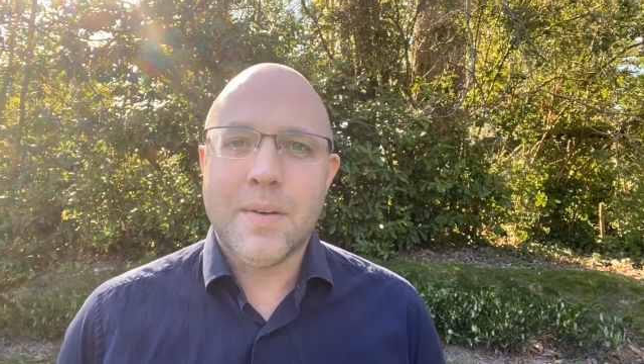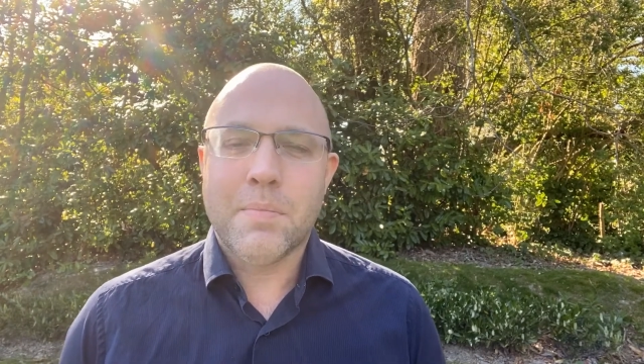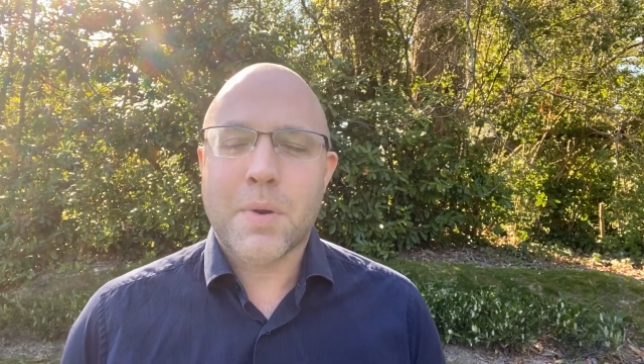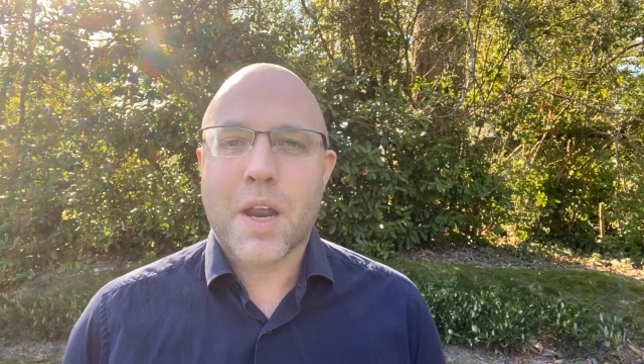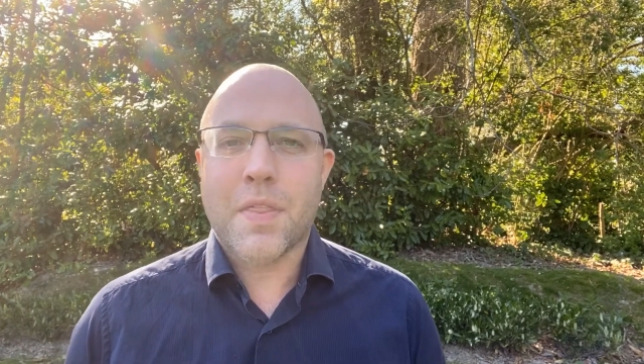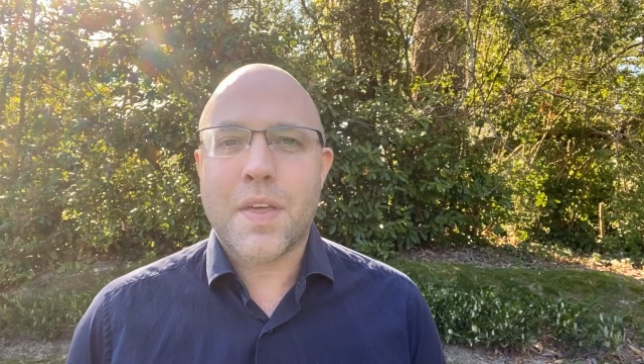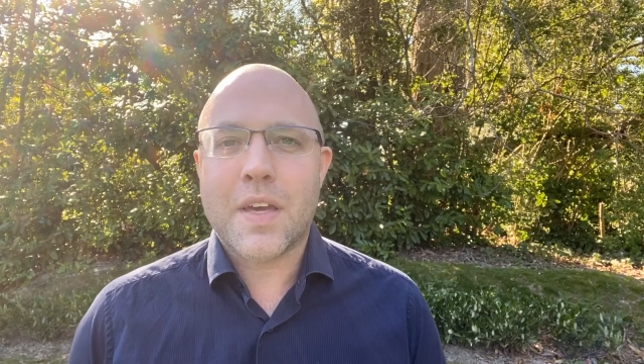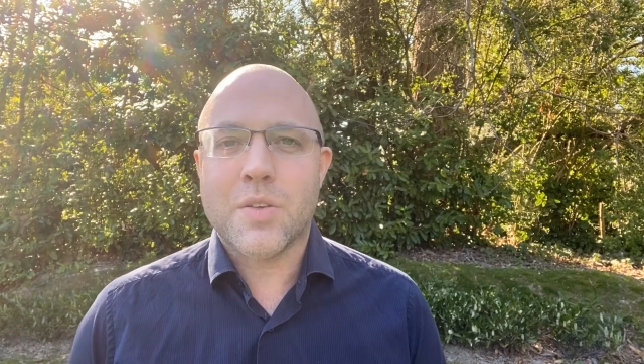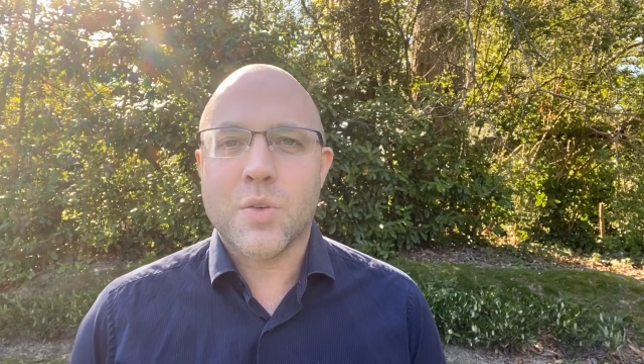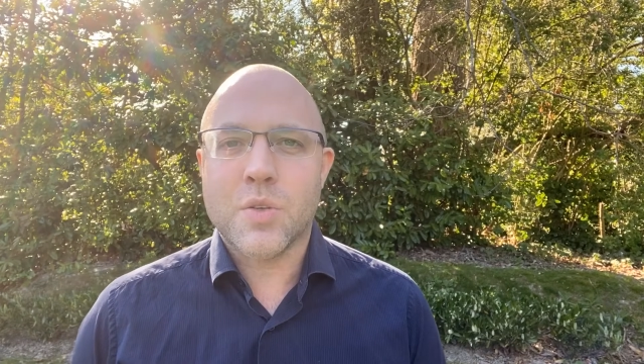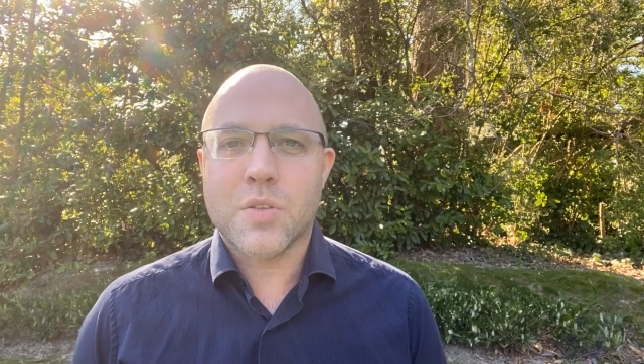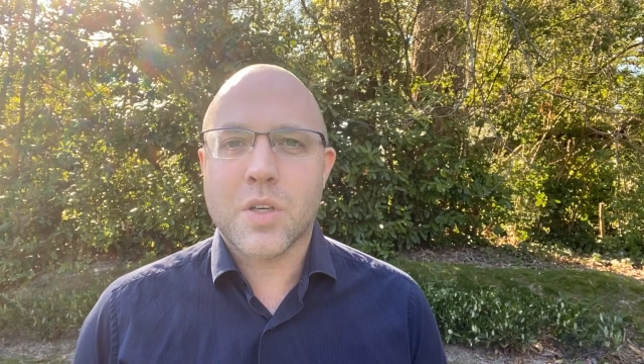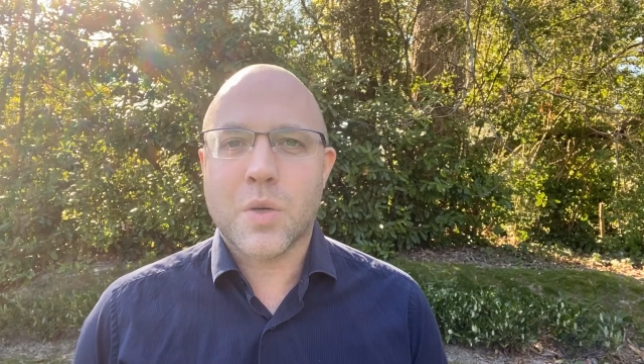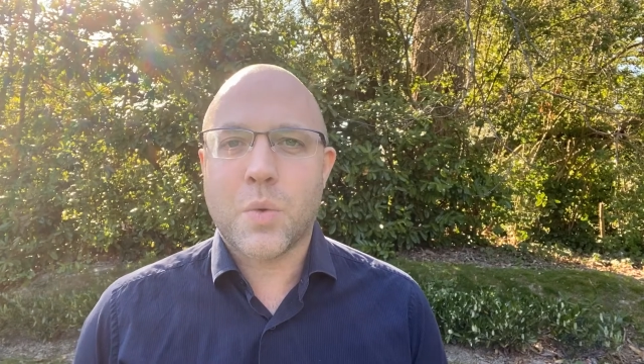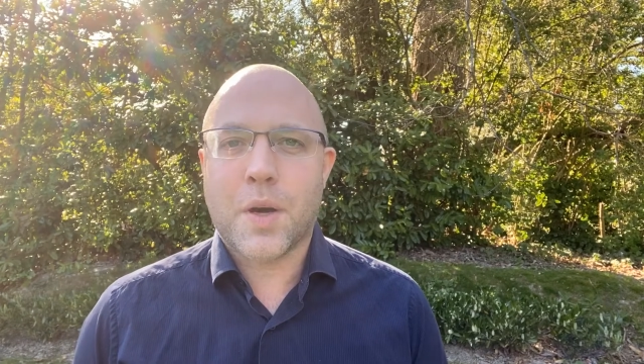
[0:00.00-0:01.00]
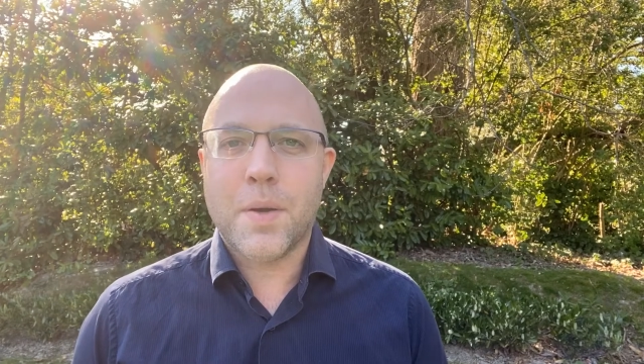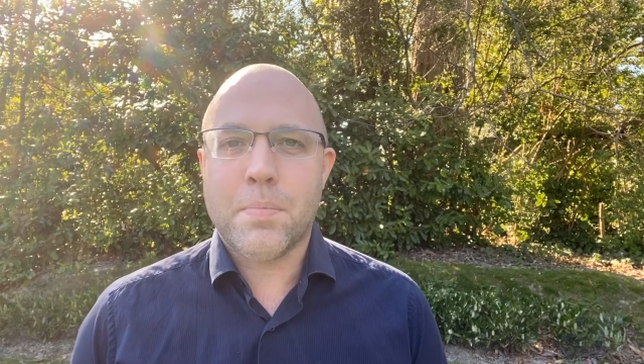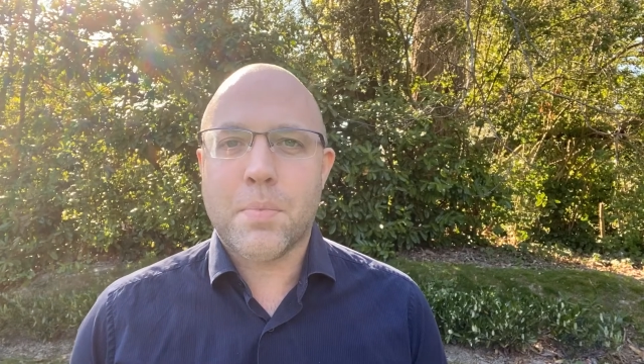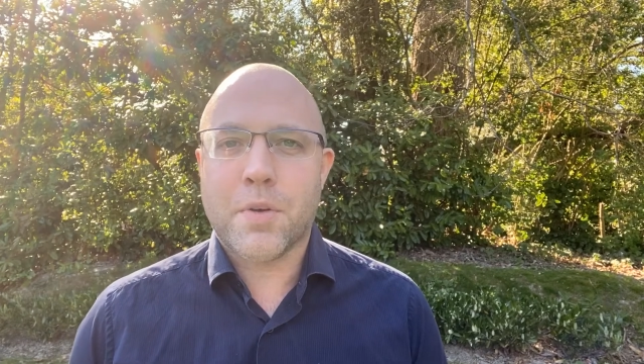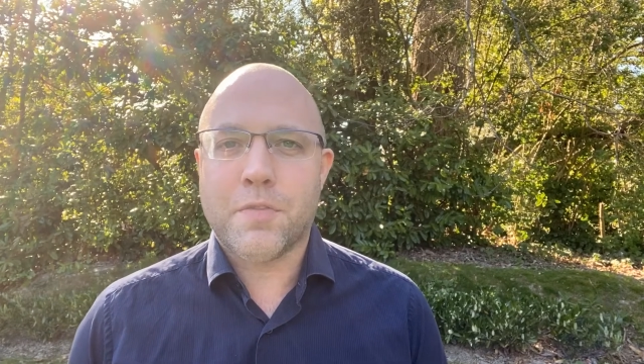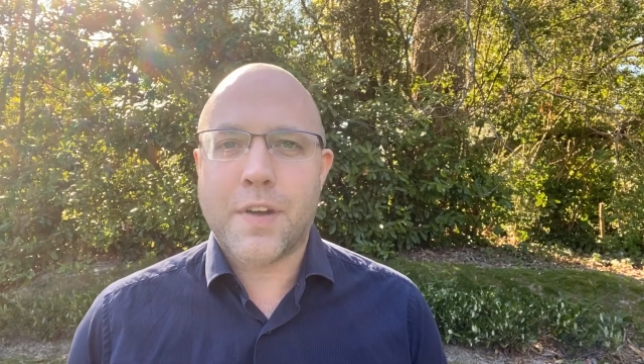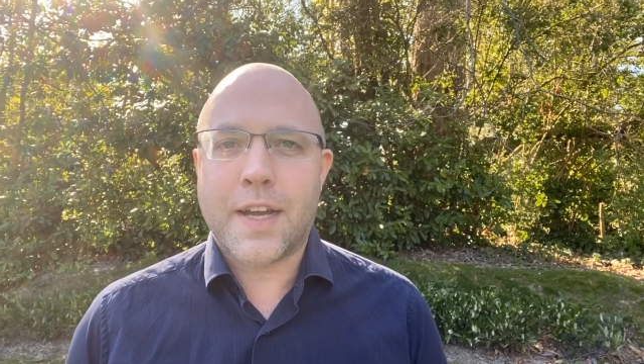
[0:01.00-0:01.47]
but I think it's also
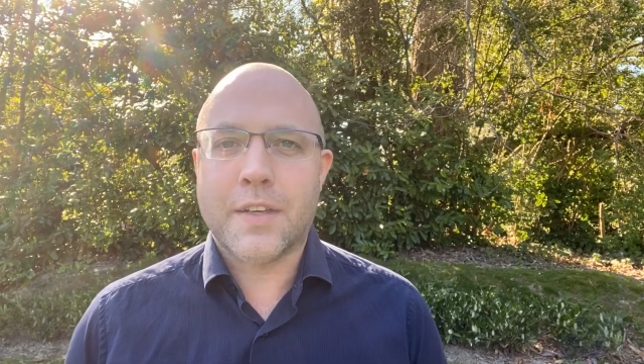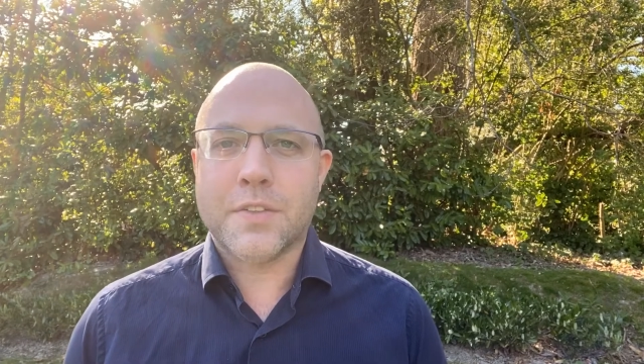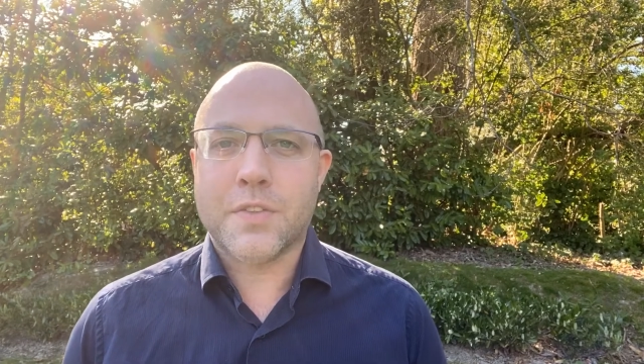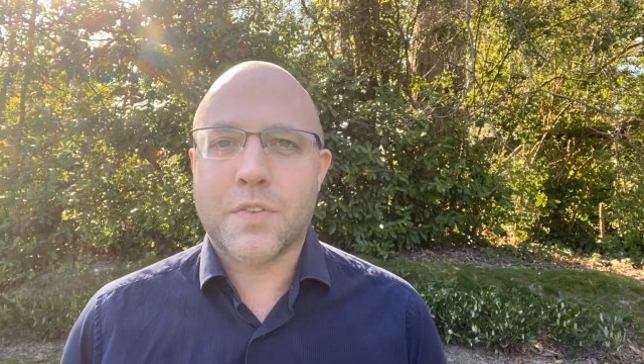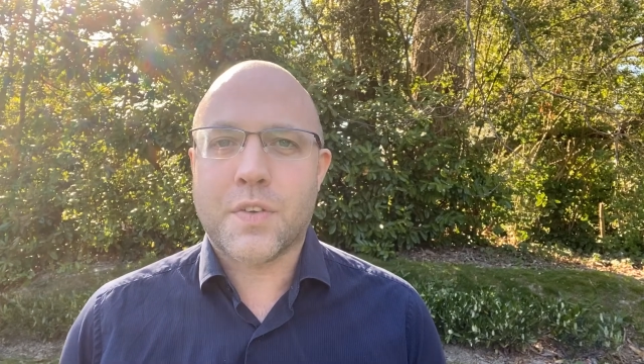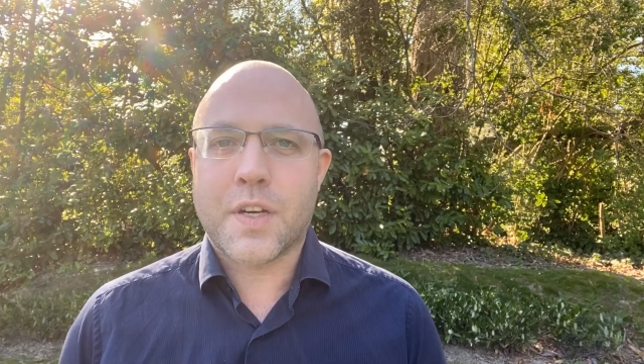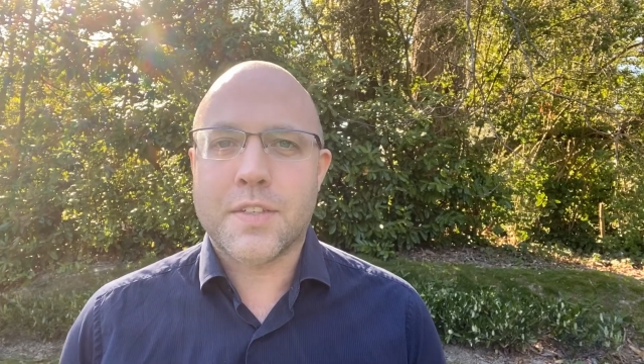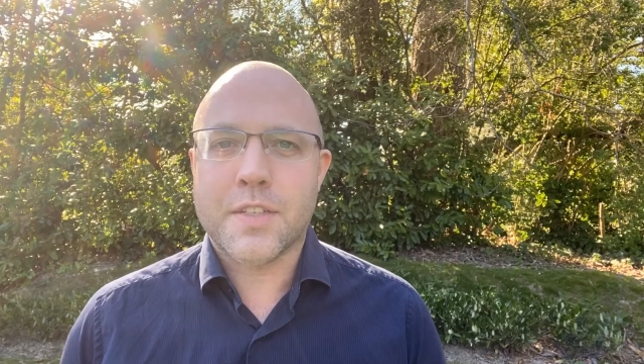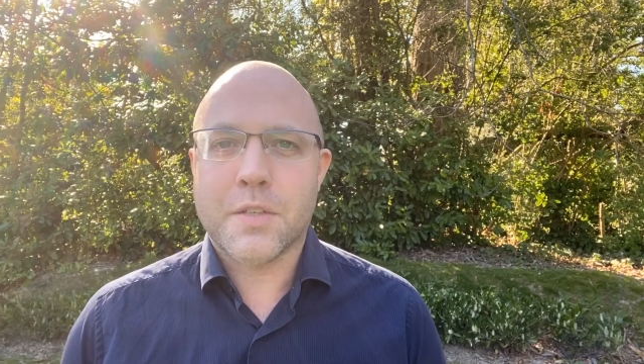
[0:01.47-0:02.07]
quite profound for us,